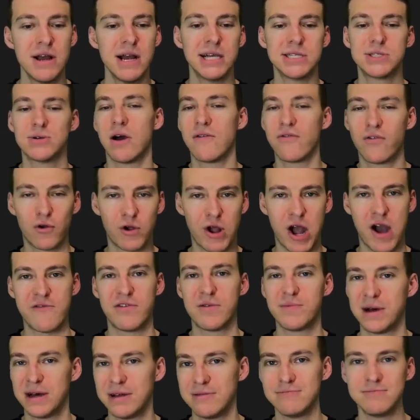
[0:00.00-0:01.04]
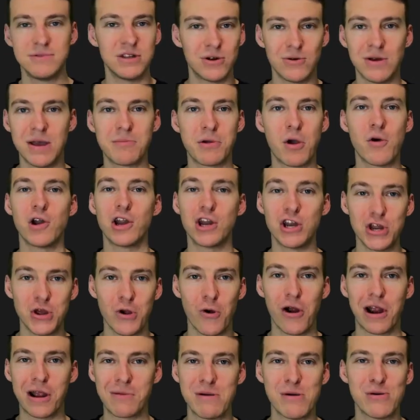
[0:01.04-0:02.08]
So I feel confident about him going to New
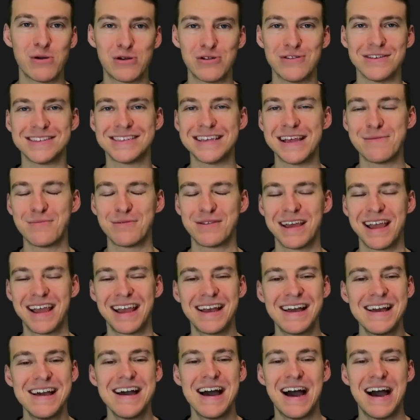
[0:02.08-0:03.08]
York and be able to do the same thing.